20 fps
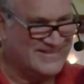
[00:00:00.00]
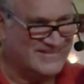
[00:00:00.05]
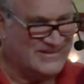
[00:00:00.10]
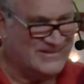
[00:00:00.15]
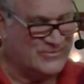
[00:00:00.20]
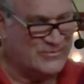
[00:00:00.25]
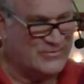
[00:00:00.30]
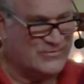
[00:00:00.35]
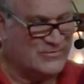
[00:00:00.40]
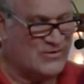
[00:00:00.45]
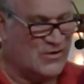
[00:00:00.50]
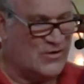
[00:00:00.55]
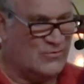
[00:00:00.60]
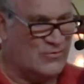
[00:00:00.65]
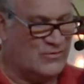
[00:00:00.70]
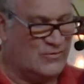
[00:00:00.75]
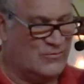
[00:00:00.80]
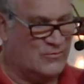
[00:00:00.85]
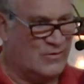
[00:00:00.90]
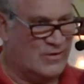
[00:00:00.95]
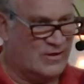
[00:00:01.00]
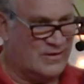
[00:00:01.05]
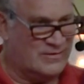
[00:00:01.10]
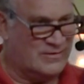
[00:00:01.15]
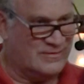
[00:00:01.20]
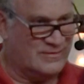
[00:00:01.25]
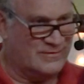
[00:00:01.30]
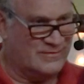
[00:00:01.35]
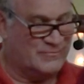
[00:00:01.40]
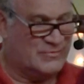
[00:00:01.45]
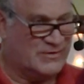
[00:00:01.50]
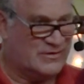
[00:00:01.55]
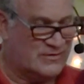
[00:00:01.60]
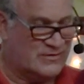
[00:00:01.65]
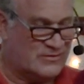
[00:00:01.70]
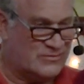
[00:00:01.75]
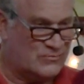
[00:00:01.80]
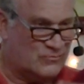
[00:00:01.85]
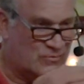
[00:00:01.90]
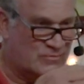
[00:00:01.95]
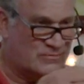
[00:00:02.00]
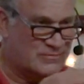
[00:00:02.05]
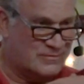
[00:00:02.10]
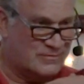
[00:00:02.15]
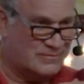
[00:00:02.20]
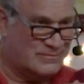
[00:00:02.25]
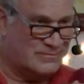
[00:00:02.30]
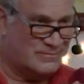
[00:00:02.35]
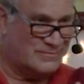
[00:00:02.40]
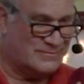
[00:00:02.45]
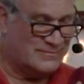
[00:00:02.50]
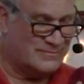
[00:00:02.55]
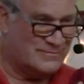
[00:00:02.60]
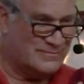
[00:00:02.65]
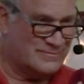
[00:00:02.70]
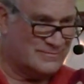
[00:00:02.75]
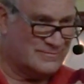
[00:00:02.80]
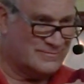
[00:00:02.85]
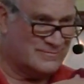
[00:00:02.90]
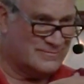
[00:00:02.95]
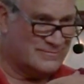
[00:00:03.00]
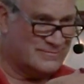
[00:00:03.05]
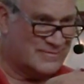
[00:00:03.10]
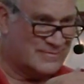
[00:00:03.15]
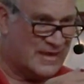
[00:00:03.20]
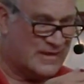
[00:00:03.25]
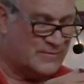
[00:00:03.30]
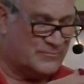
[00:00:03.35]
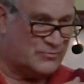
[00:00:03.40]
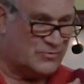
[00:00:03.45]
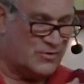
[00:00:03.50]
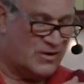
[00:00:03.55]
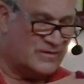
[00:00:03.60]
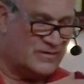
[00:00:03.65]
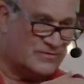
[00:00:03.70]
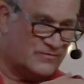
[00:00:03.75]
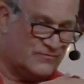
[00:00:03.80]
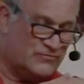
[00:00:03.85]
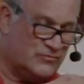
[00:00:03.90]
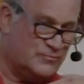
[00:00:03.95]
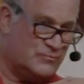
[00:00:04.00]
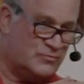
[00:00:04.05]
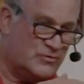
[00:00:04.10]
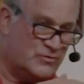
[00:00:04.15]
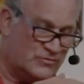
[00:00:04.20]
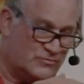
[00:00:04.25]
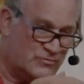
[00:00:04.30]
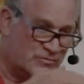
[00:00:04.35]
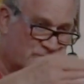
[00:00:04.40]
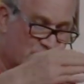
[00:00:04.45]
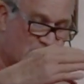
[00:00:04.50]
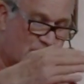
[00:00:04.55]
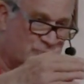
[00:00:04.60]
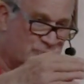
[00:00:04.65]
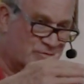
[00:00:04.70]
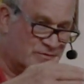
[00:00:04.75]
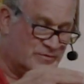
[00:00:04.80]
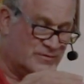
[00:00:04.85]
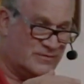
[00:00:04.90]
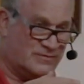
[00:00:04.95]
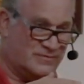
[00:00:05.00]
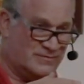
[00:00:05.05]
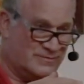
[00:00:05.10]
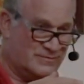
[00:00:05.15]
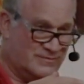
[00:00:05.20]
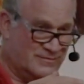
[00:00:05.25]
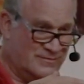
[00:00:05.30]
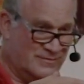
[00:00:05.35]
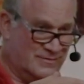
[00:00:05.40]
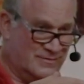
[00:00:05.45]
There is no one, because that implies a viewpoint or a separateness.